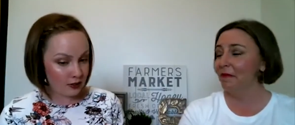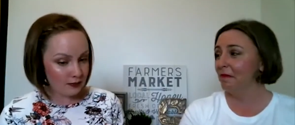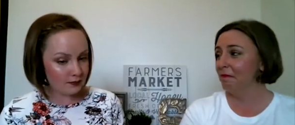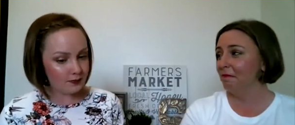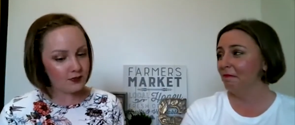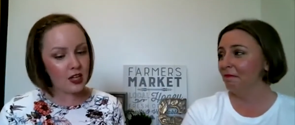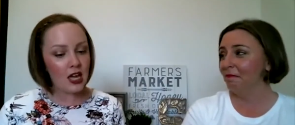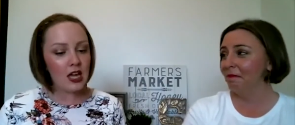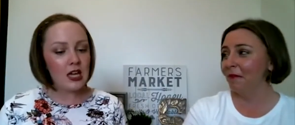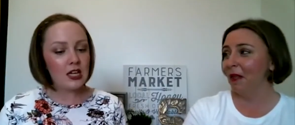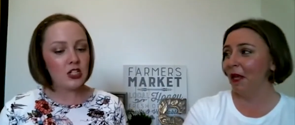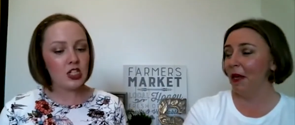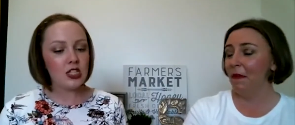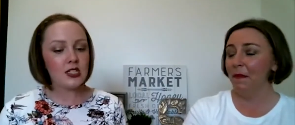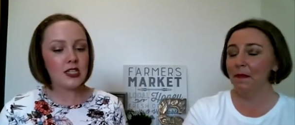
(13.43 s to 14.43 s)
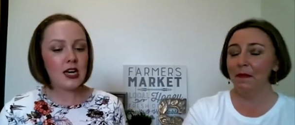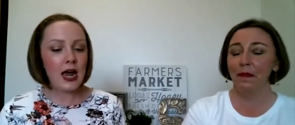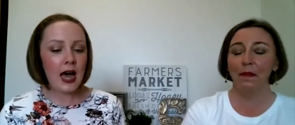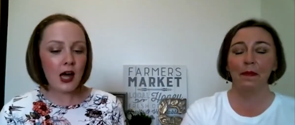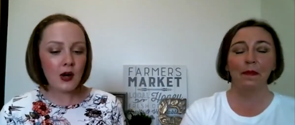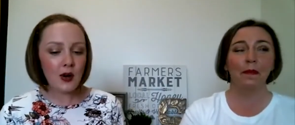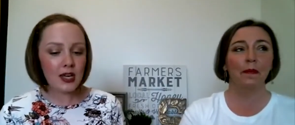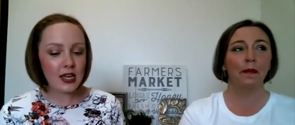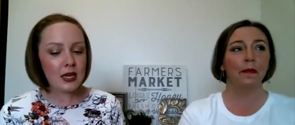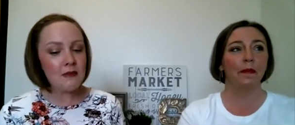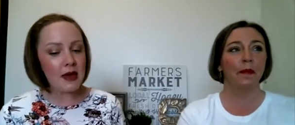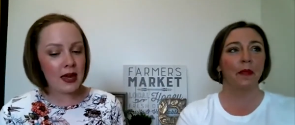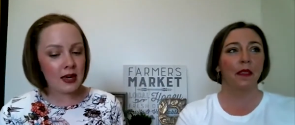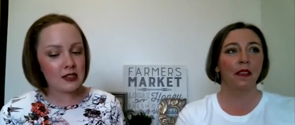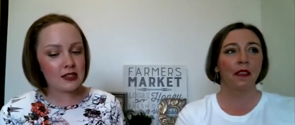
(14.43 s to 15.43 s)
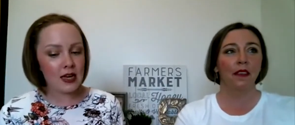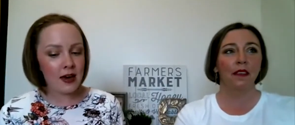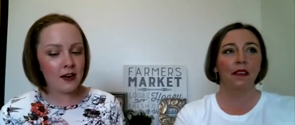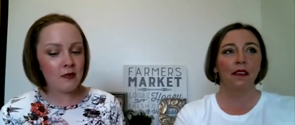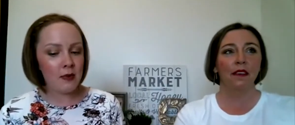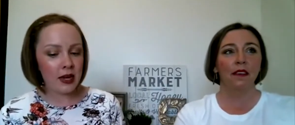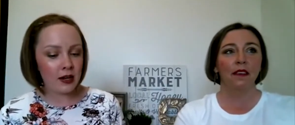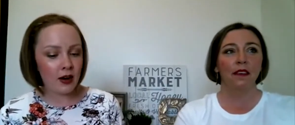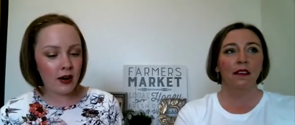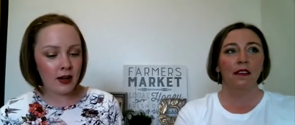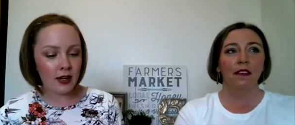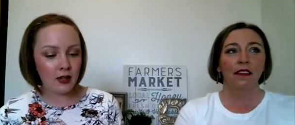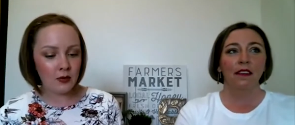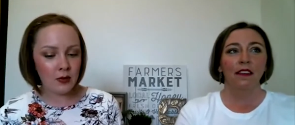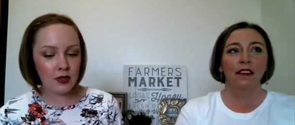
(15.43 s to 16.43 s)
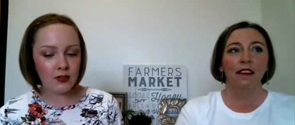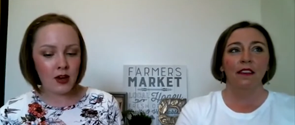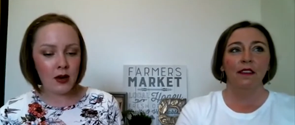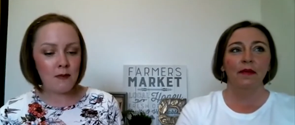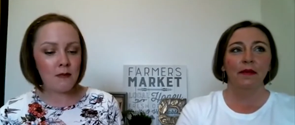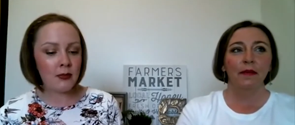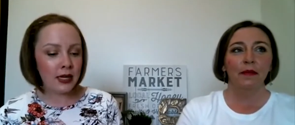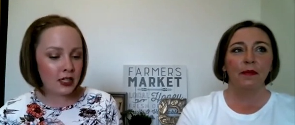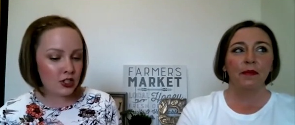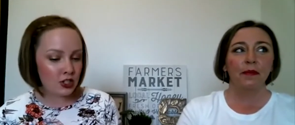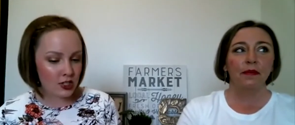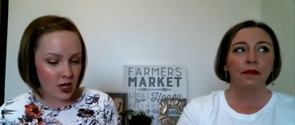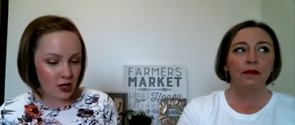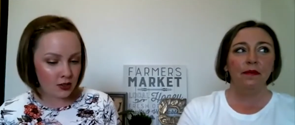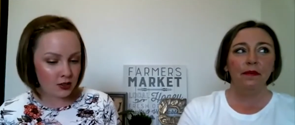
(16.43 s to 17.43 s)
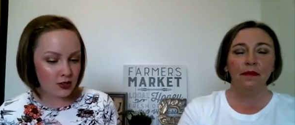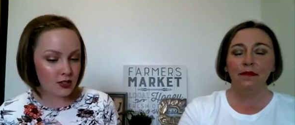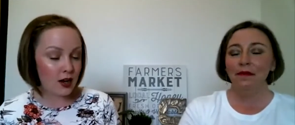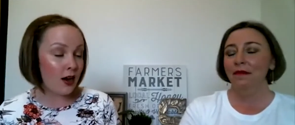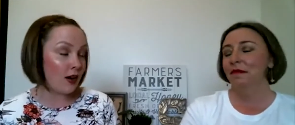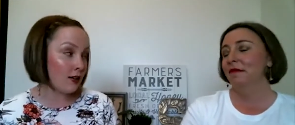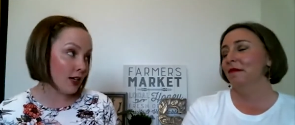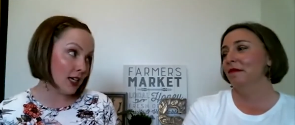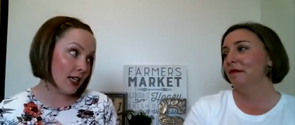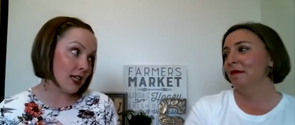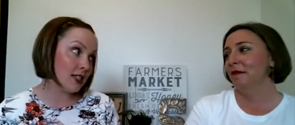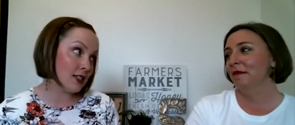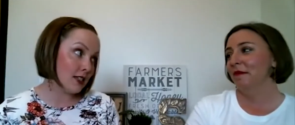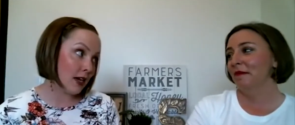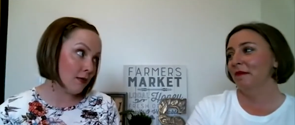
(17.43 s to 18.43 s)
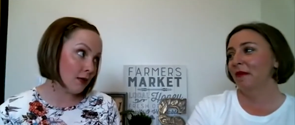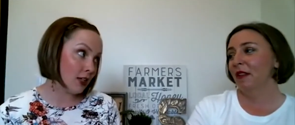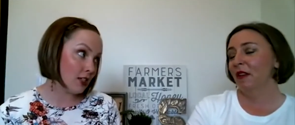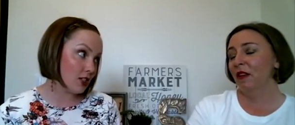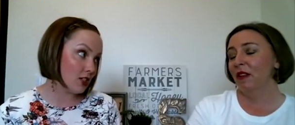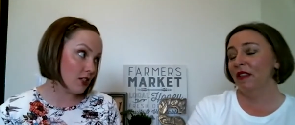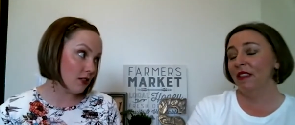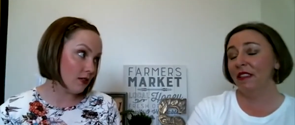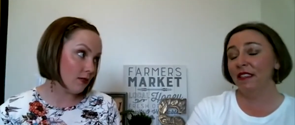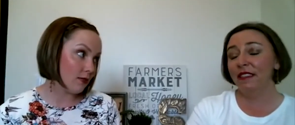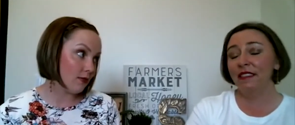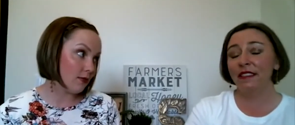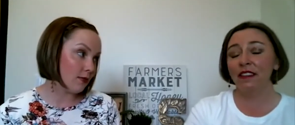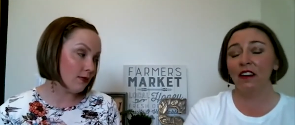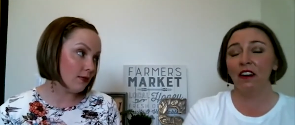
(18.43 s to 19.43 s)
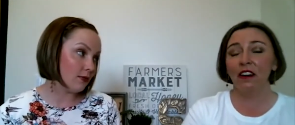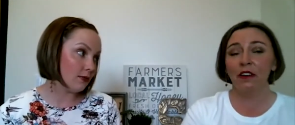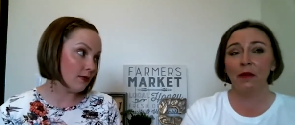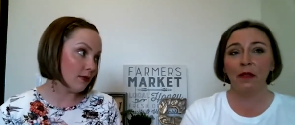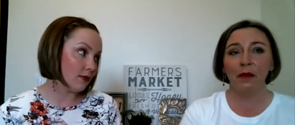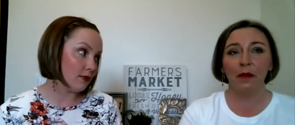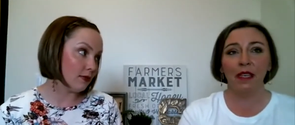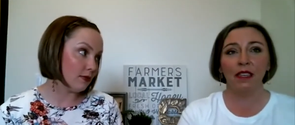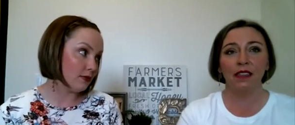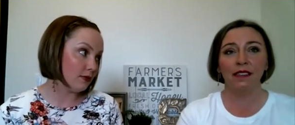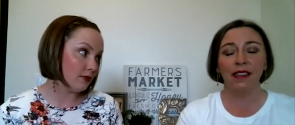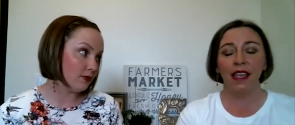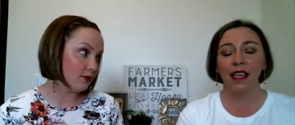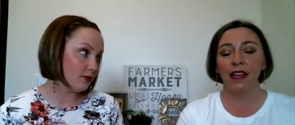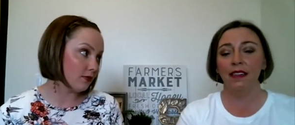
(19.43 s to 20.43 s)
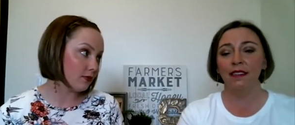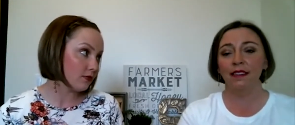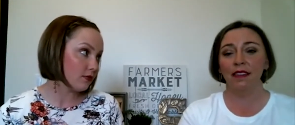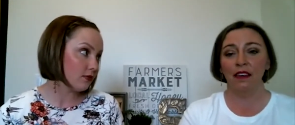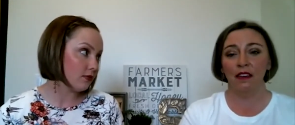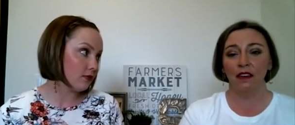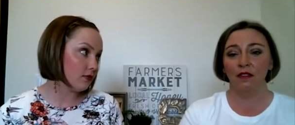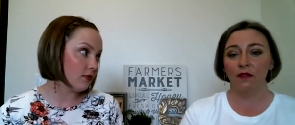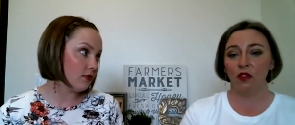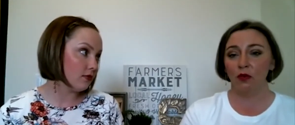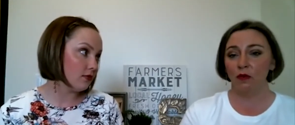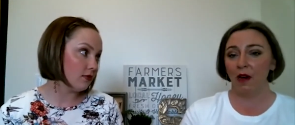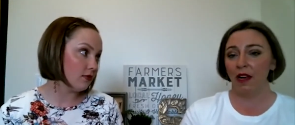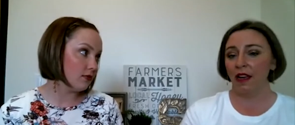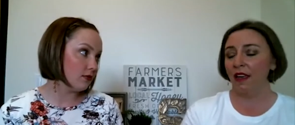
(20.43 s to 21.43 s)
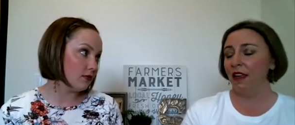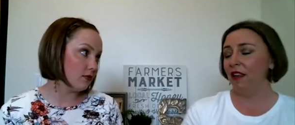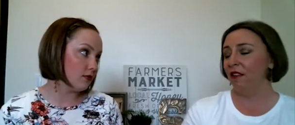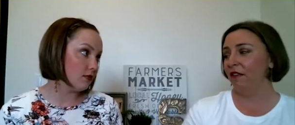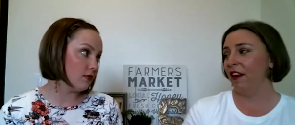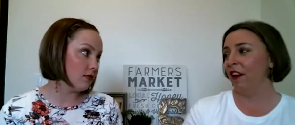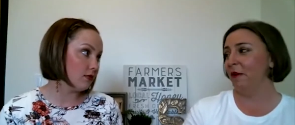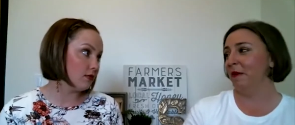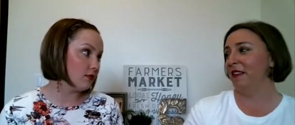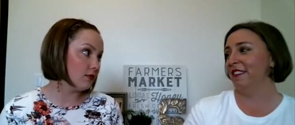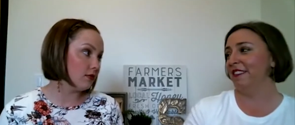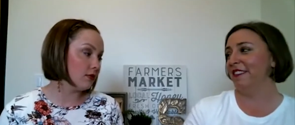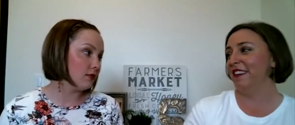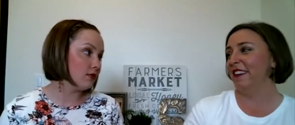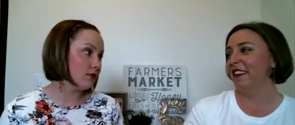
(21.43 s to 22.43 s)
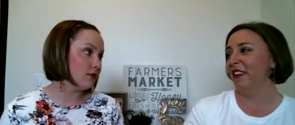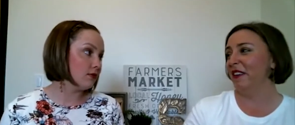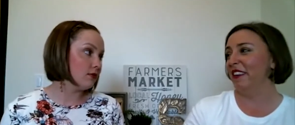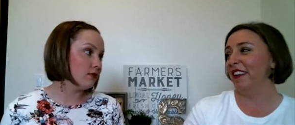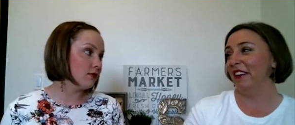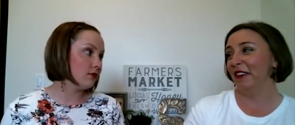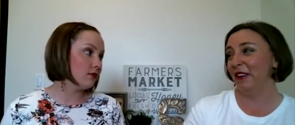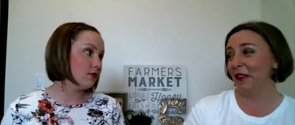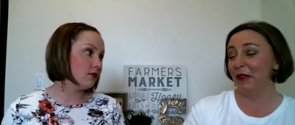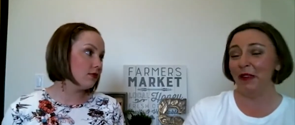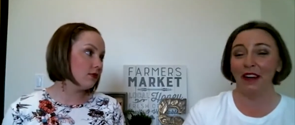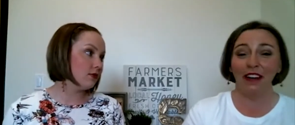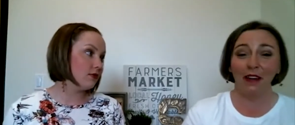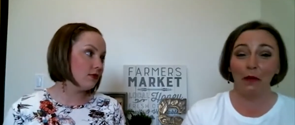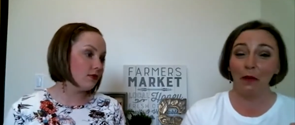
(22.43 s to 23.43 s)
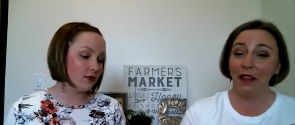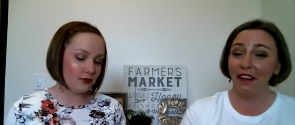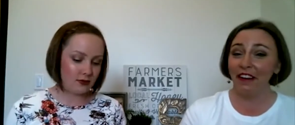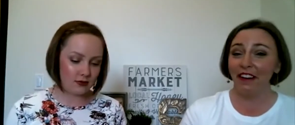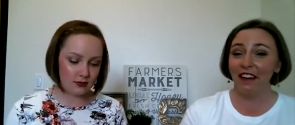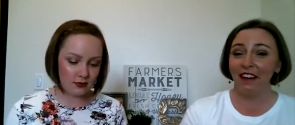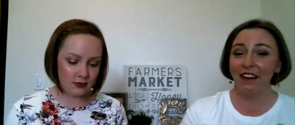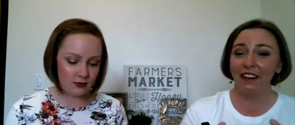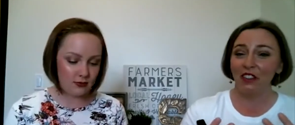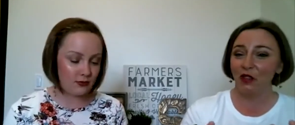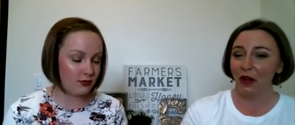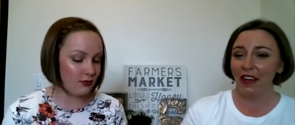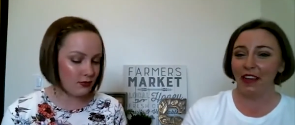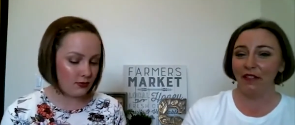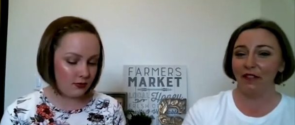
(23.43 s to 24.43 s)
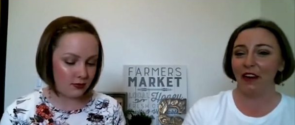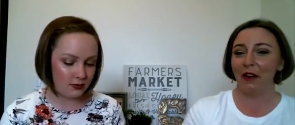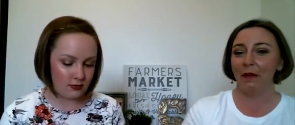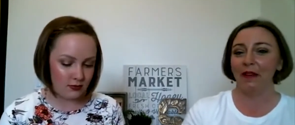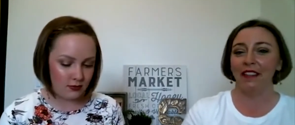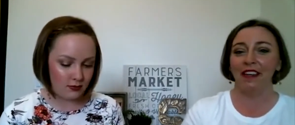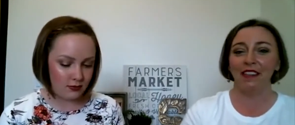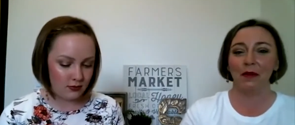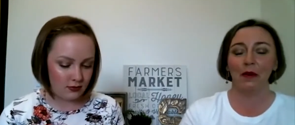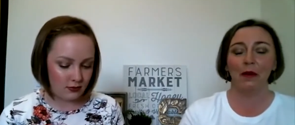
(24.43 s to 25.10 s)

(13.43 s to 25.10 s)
Speaker 1: Barton. And she said, how do I keep ants out of my garden? We've got major tunnels already established.
Speaker 2: This is a hard one because ants love dry environments. And here in Utah, we are a dry environment.